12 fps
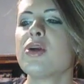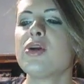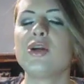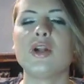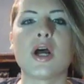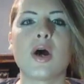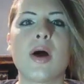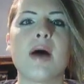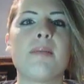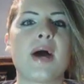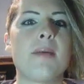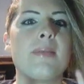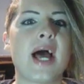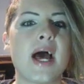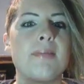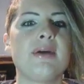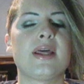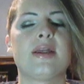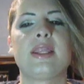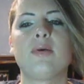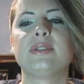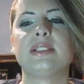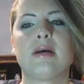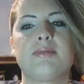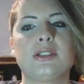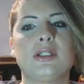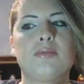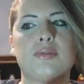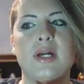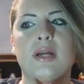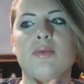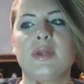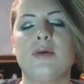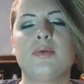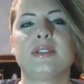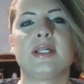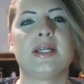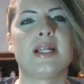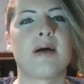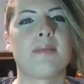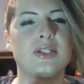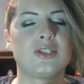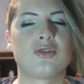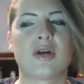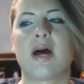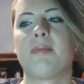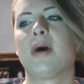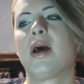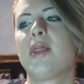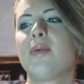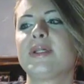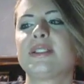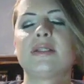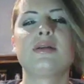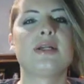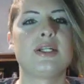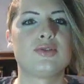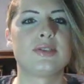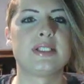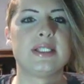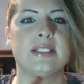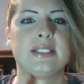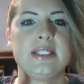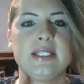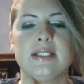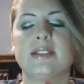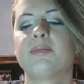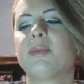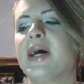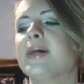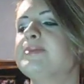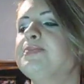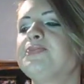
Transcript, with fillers: you know, I'm, I'm happy that there was an episode break where there was like not much drama. There were still interesting scenes, but